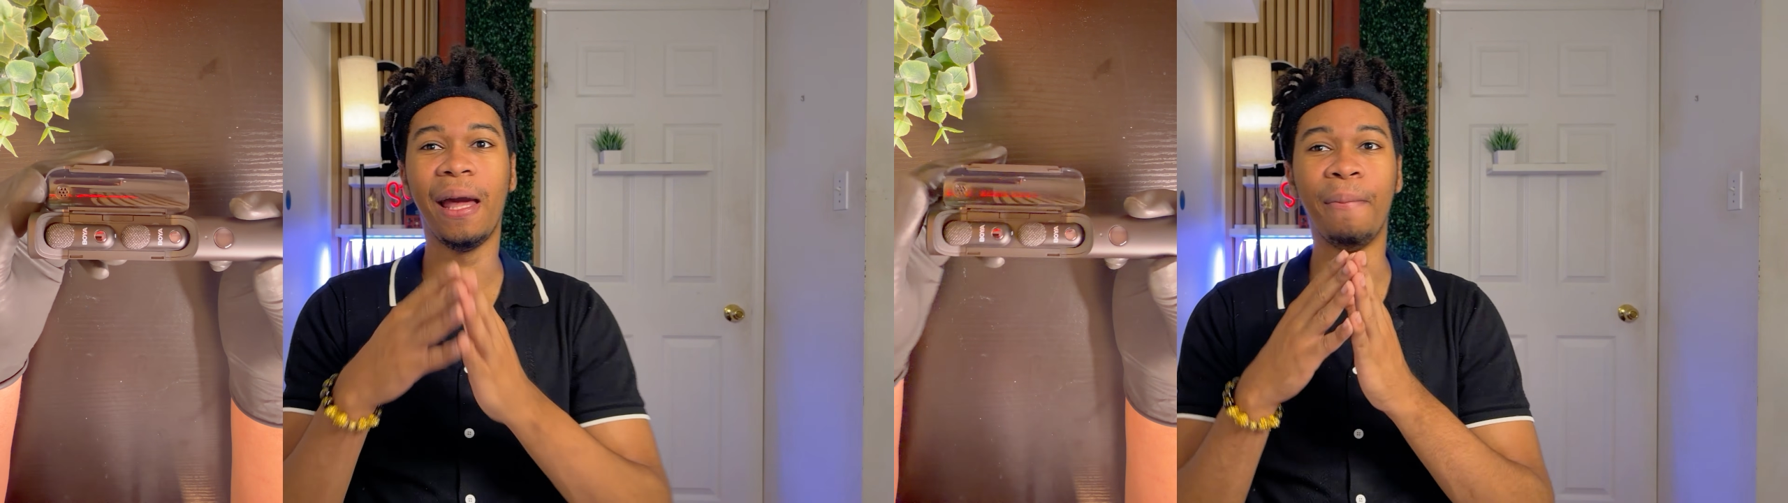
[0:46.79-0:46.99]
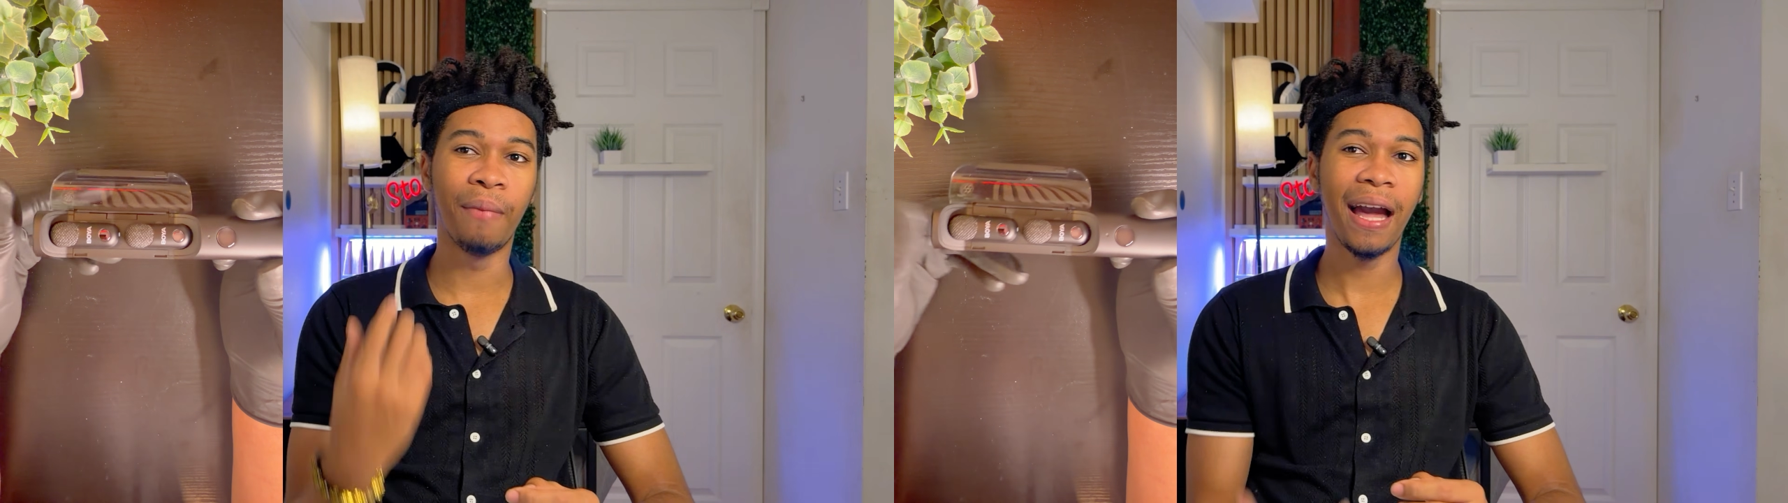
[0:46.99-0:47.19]

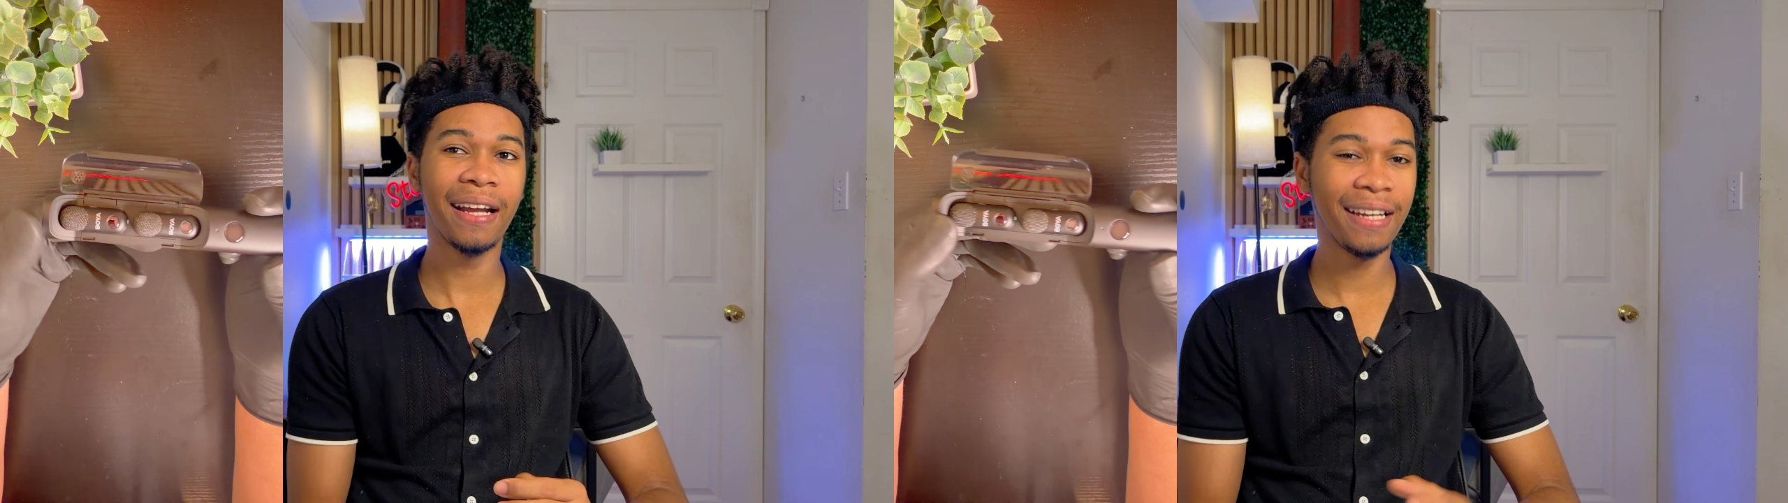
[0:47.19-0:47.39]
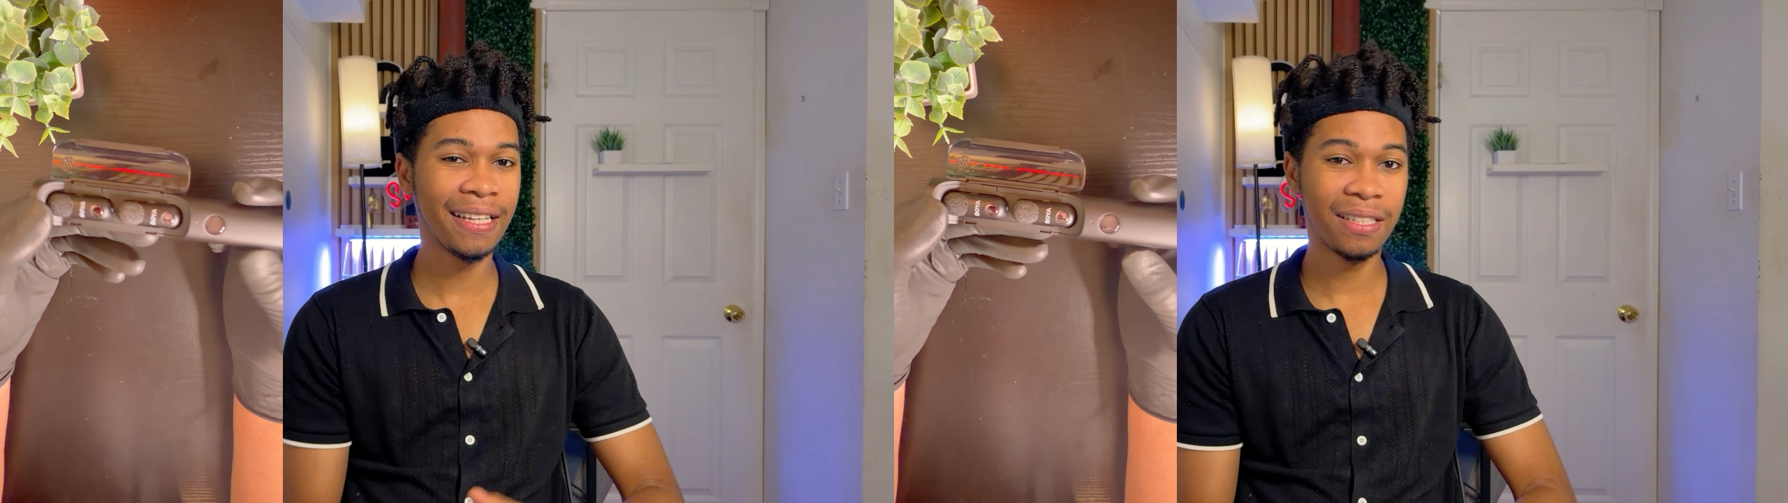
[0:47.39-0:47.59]
a
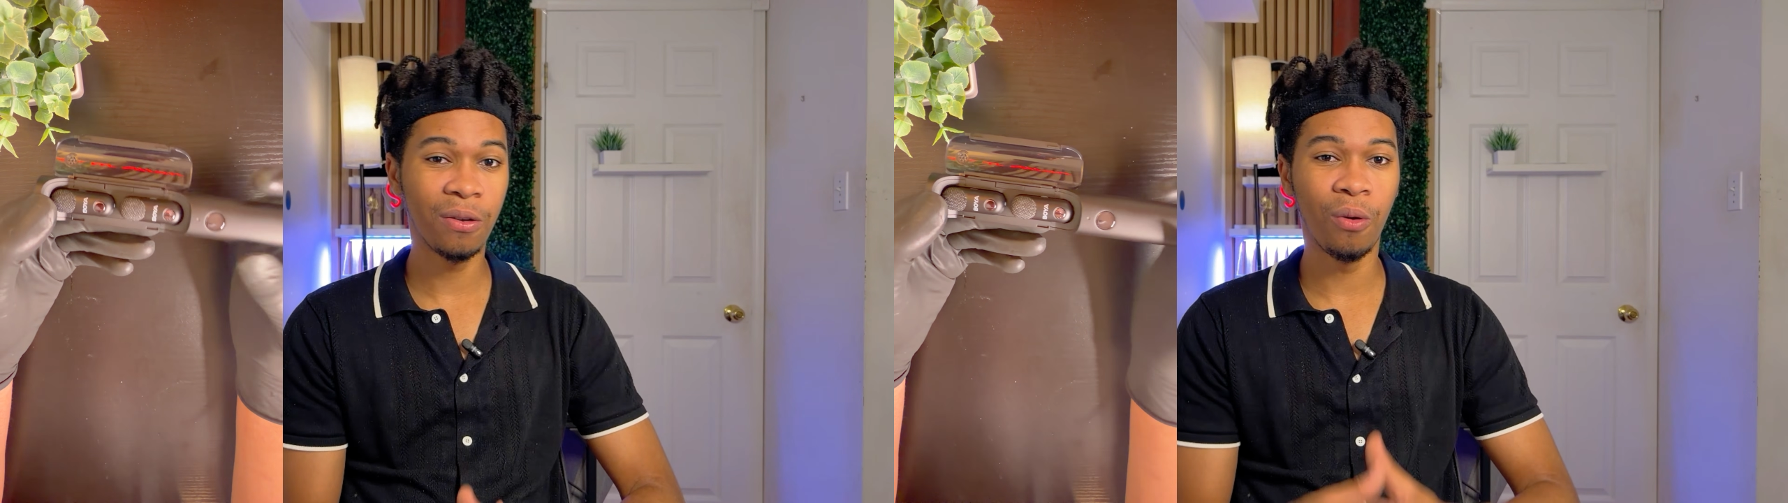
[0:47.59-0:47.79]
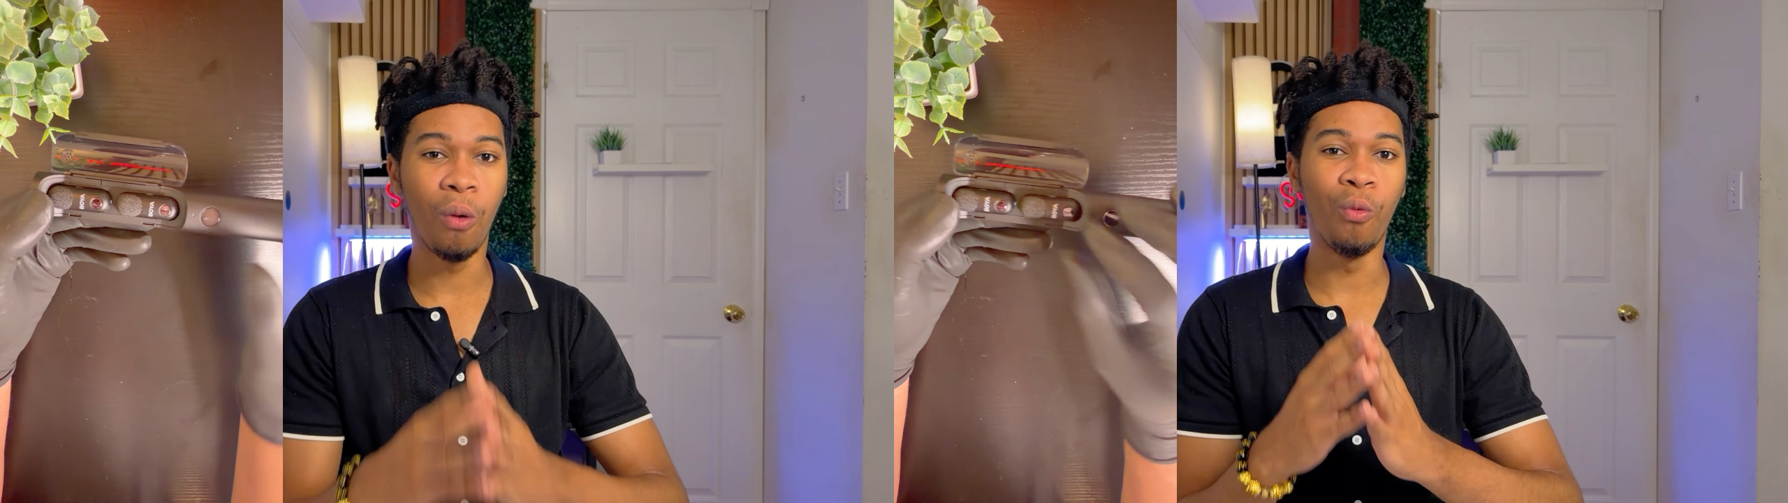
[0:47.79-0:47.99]
magnets or